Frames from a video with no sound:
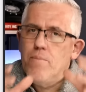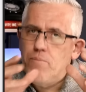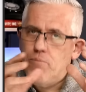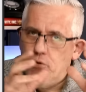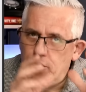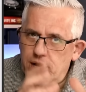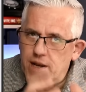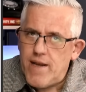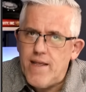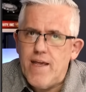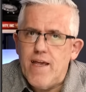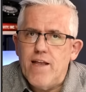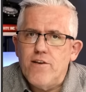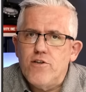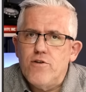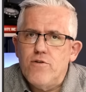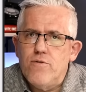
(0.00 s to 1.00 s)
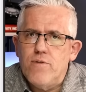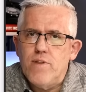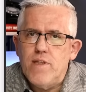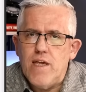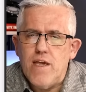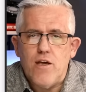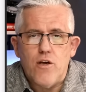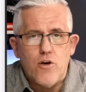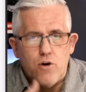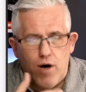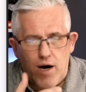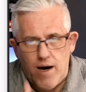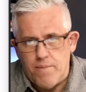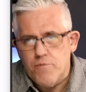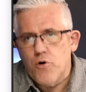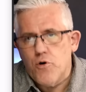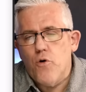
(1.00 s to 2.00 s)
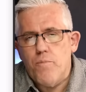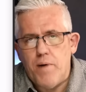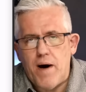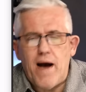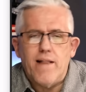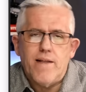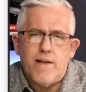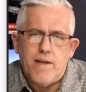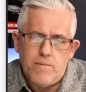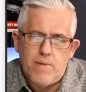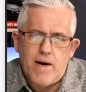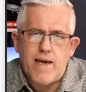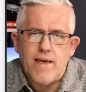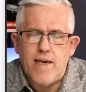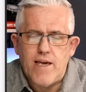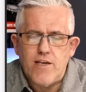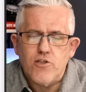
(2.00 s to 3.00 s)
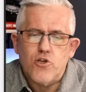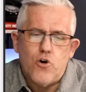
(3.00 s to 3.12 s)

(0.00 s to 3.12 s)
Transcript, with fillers: put it into the uh, Copilot in my case,